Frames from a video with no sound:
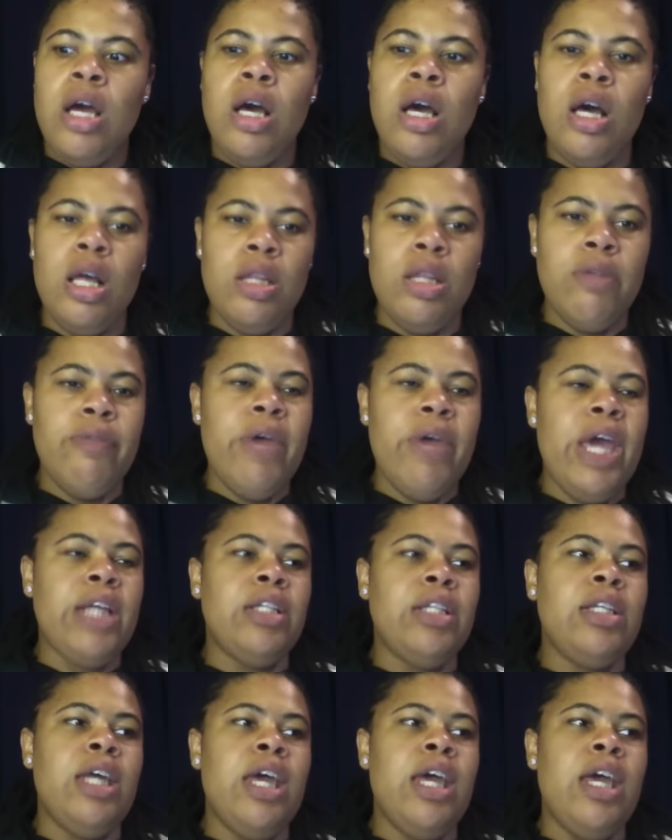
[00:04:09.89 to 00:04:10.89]
of the
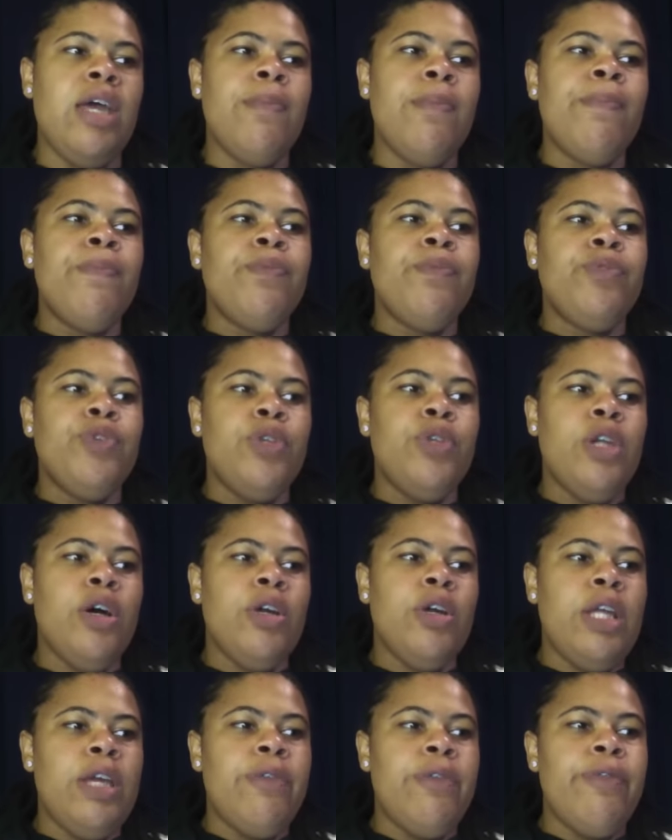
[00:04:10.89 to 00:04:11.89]
fact that you know,
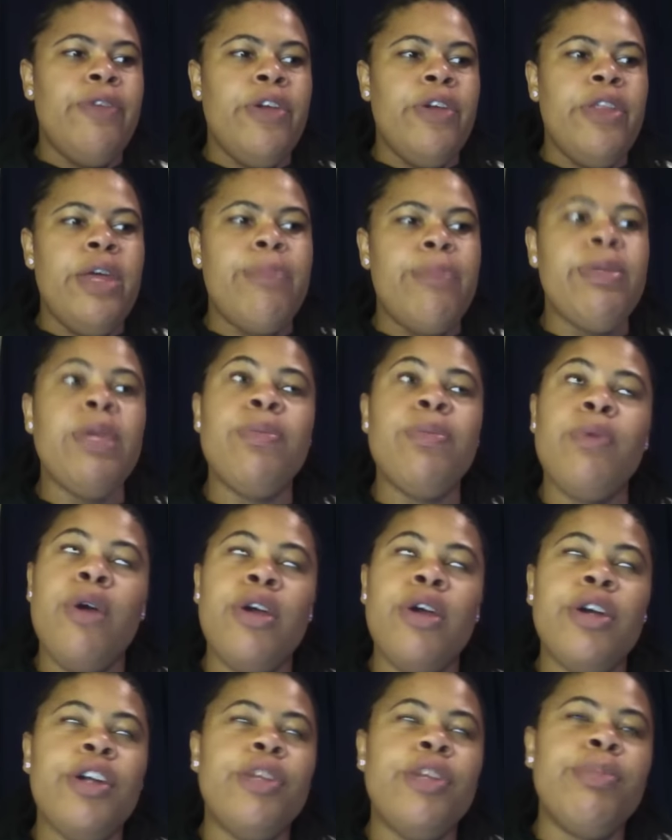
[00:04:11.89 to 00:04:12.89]
they fear that people
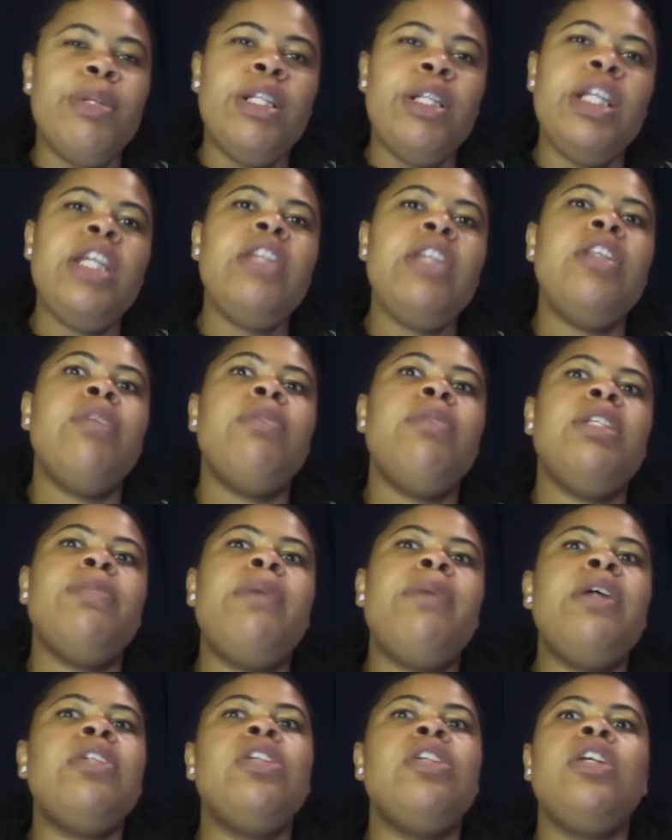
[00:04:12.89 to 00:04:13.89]
aren't going to believe them,
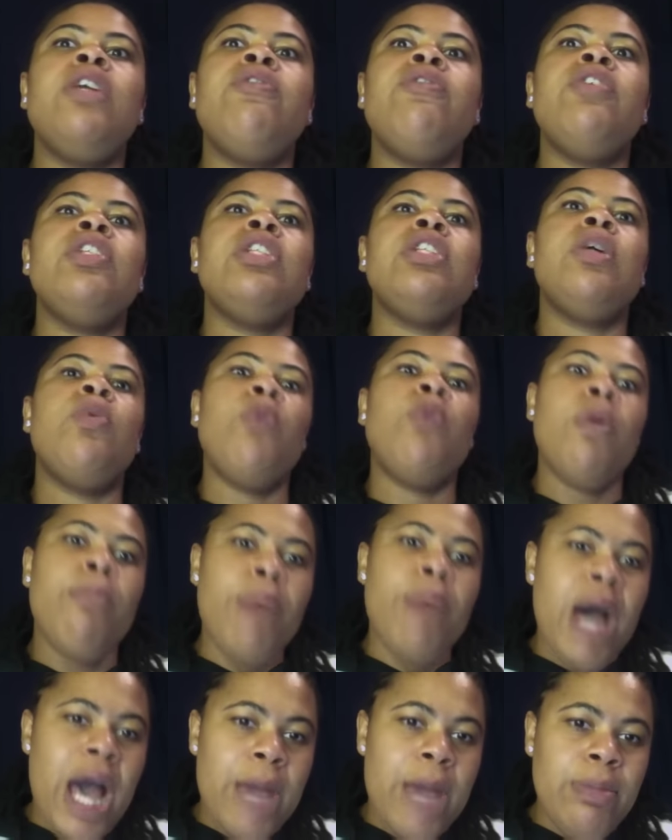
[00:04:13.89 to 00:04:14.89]
especially if it's someone
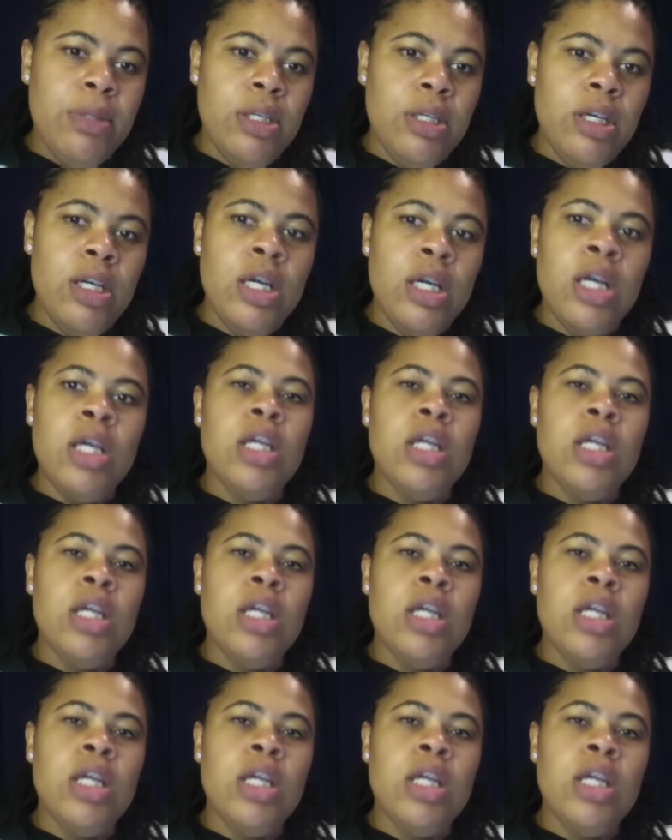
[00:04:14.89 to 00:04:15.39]
popular,